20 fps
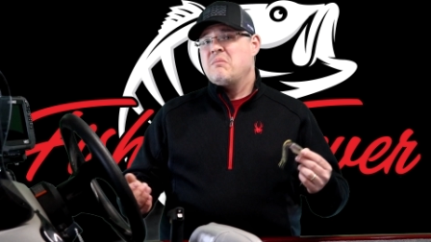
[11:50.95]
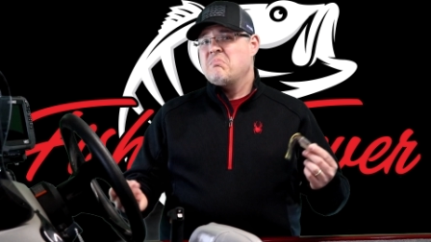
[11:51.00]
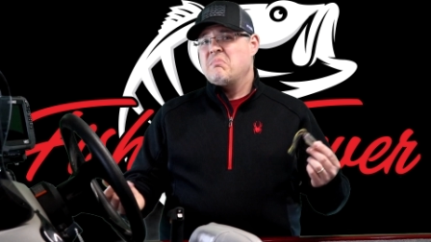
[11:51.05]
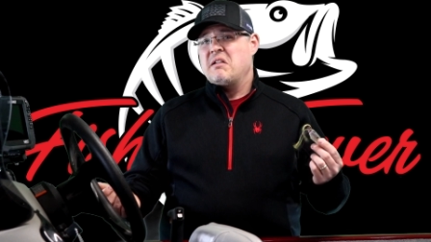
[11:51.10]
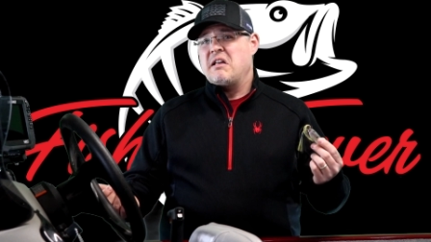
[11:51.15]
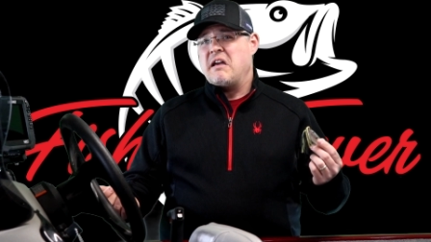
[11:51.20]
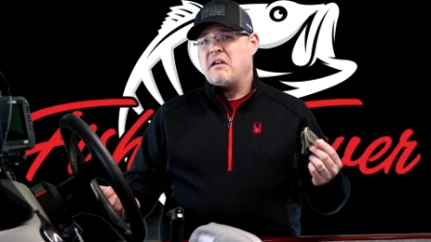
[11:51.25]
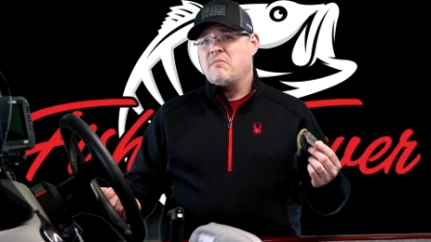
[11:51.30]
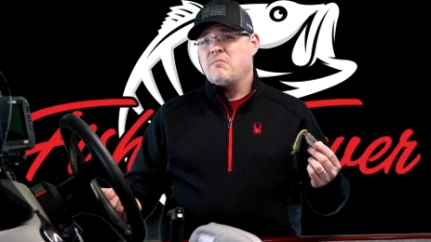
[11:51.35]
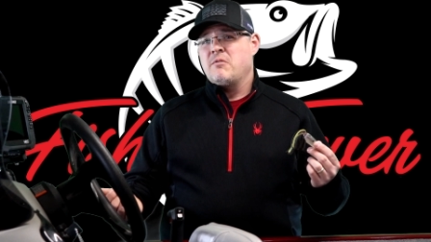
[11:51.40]
but
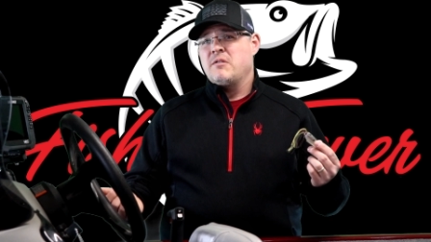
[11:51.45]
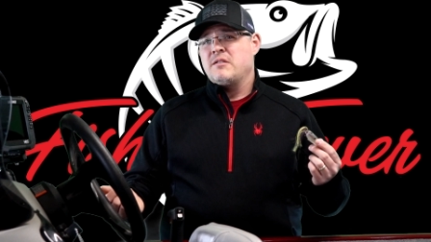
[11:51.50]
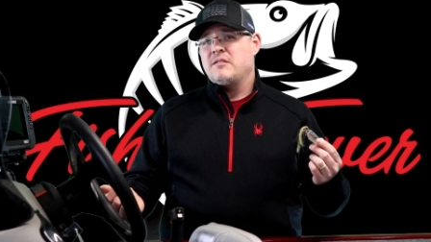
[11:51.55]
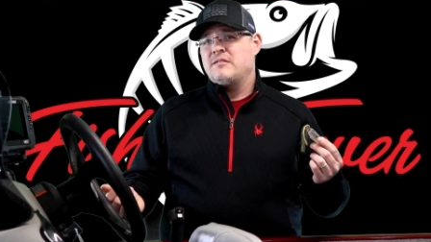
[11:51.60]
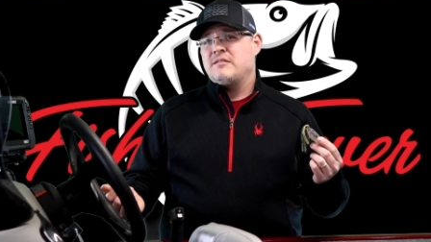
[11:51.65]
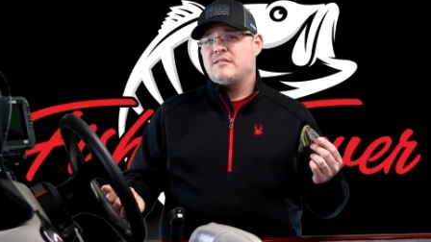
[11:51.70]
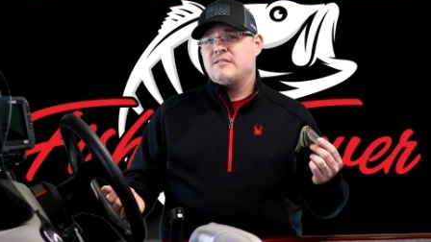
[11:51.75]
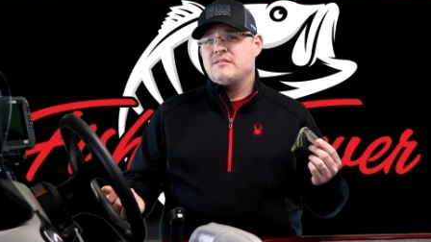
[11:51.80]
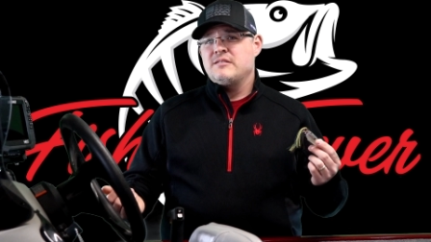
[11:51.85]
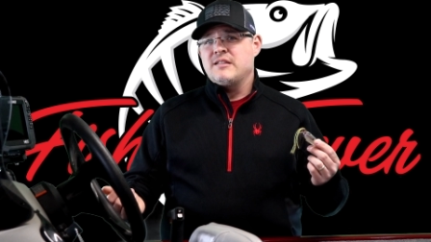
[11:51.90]
I
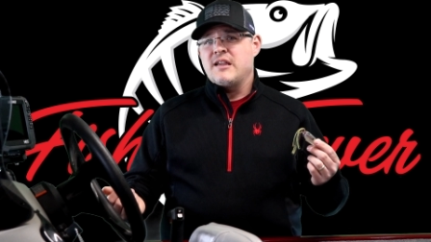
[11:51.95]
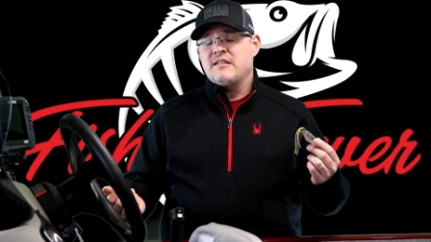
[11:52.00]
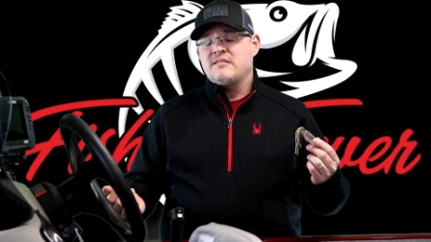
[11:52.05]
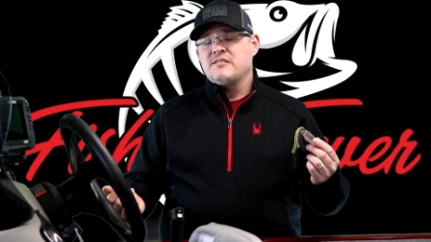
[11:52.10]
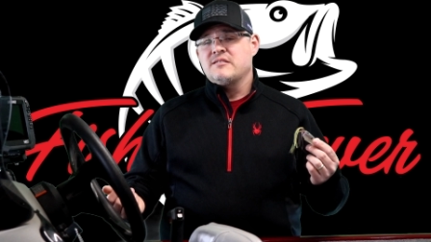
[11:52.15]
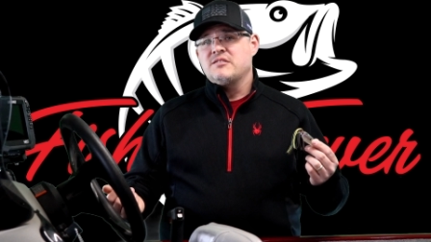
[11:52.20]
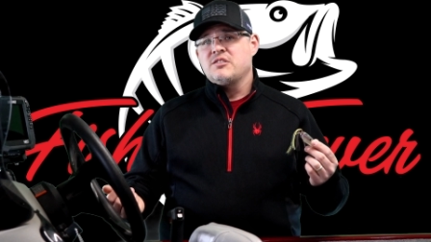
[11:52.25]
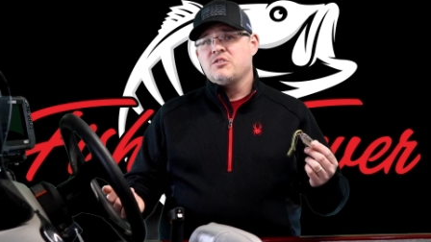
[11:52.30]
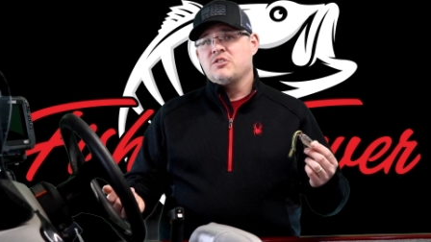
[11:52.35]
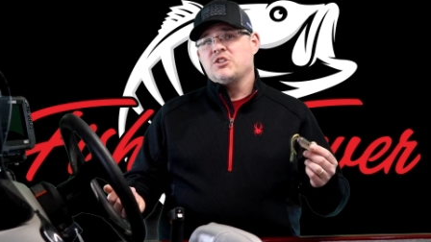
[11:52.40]
wouldn't
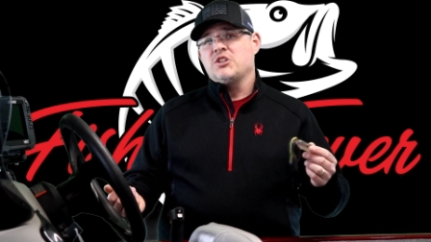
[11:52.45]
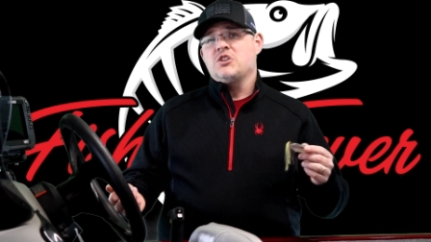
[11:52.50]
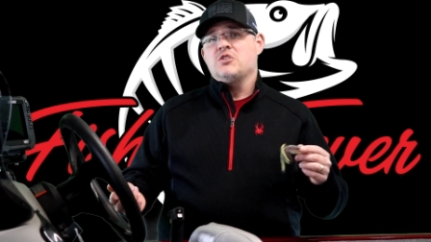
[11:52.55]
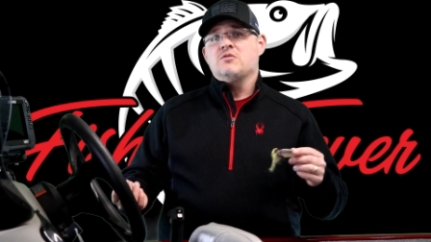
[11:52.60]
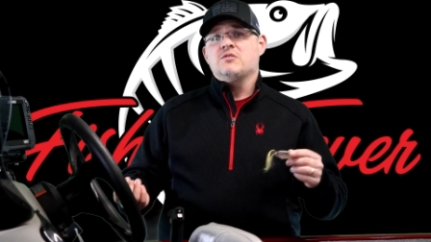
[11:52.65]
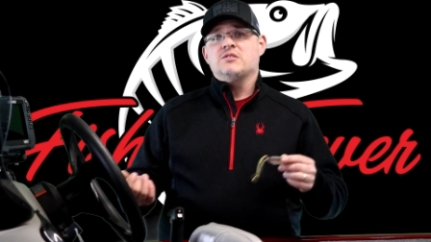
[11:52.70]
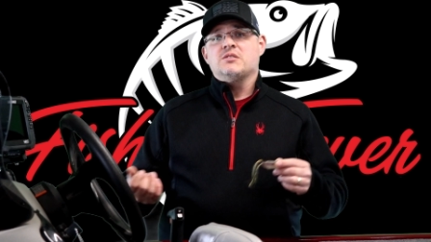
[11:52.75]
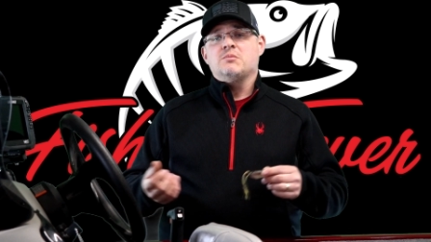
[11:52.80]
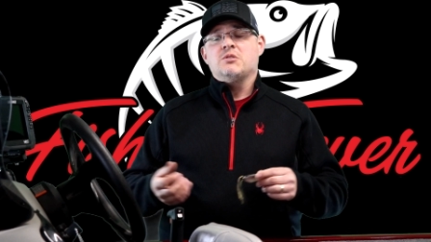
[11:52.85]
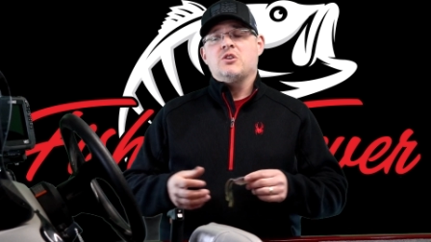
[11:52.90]
necessarily
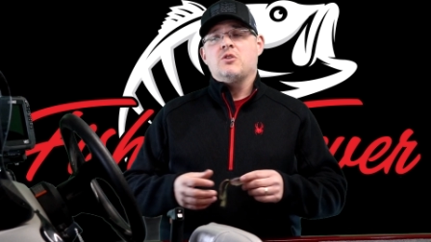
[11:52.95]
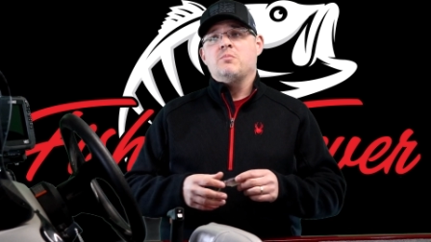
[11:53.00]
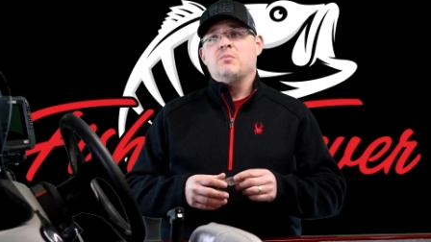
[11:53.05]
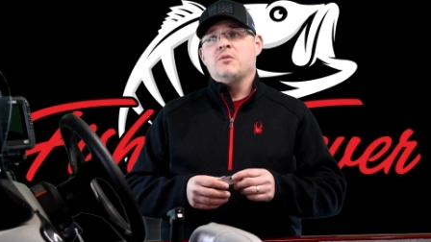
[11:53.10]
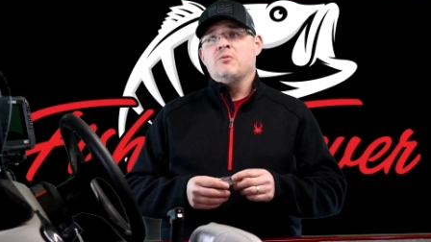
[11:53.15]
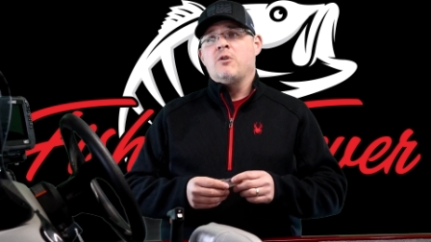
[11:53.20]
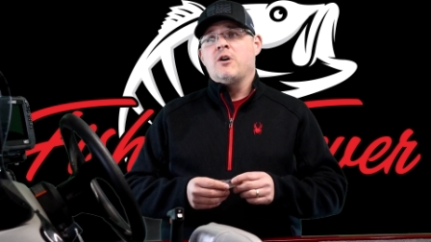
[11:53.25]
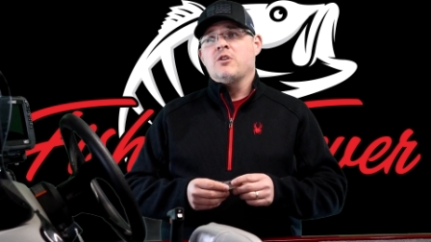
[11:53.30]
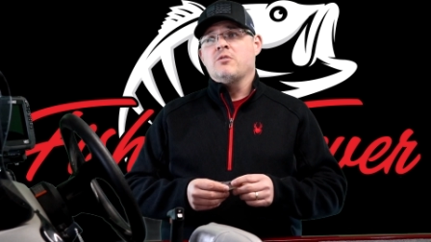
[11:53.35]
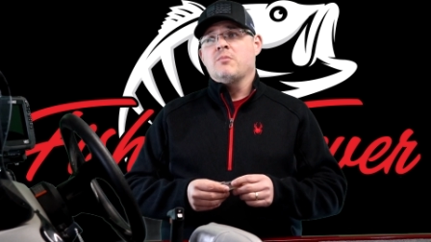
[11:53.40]
use them in
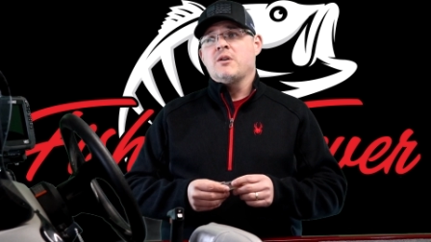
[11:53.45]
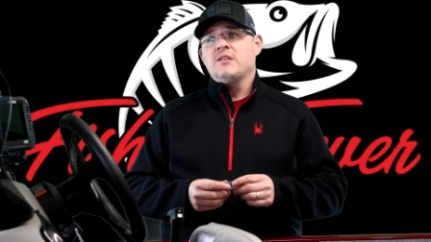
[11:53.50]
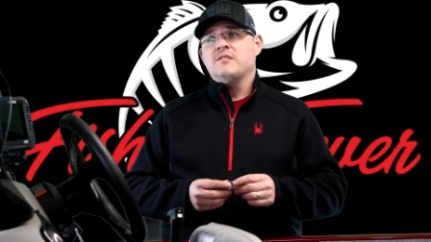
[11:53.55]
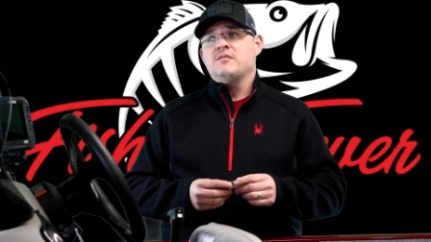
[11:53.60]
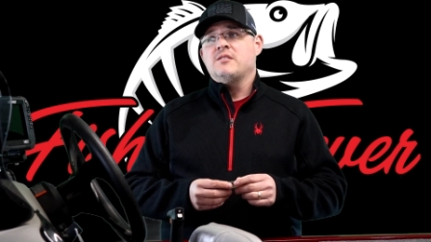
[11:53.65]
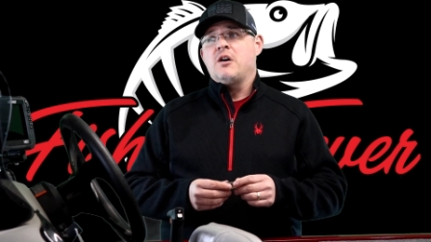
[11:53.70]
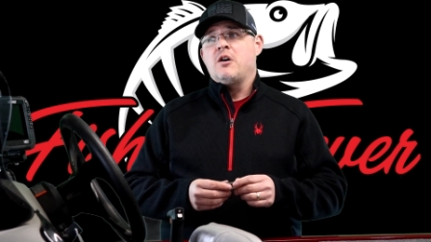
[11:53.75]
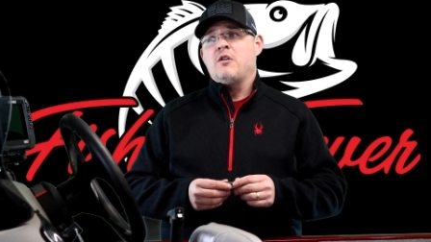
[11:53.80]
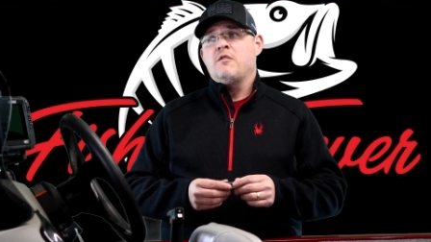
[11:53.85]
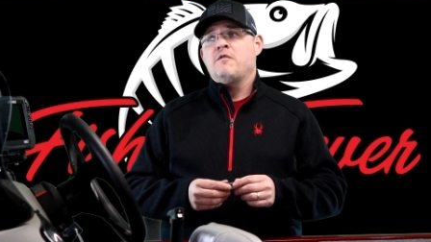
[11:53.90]
open water
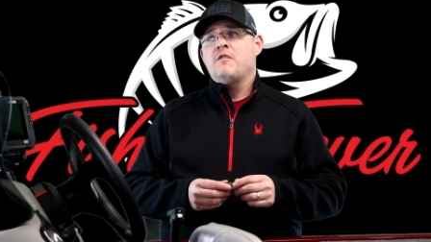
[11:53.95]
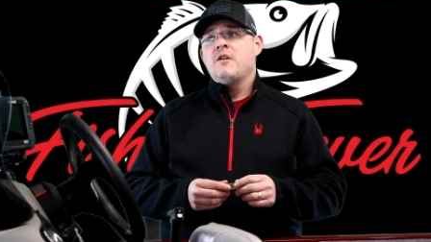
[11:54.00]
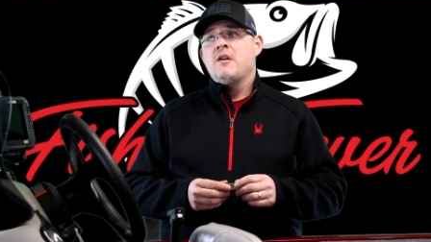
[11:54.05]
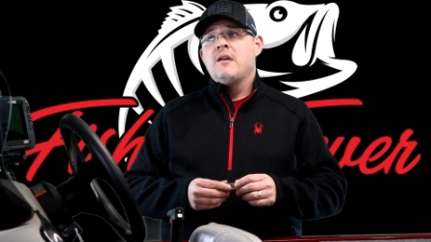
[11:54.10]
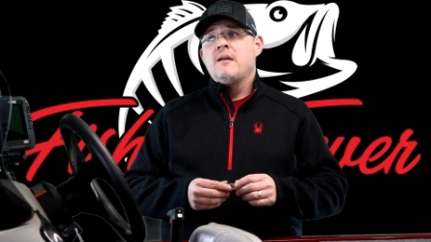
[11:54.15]
myself.